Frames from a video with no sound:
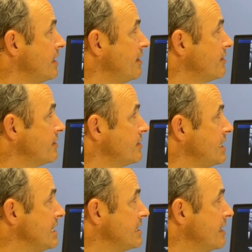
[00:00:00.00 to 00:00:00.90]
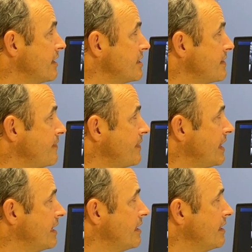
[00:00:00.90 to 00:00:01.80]
Now C6,
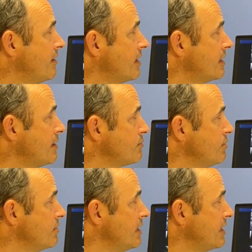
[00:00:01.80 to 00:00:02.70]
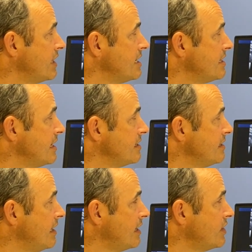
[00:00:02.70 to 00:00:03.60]
a lot of times we'll
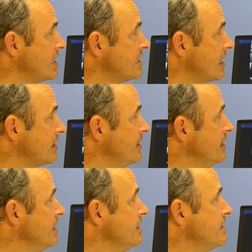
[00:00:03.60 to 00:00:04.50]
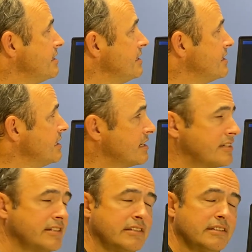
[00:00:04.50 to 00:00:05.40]
hydrodissect C6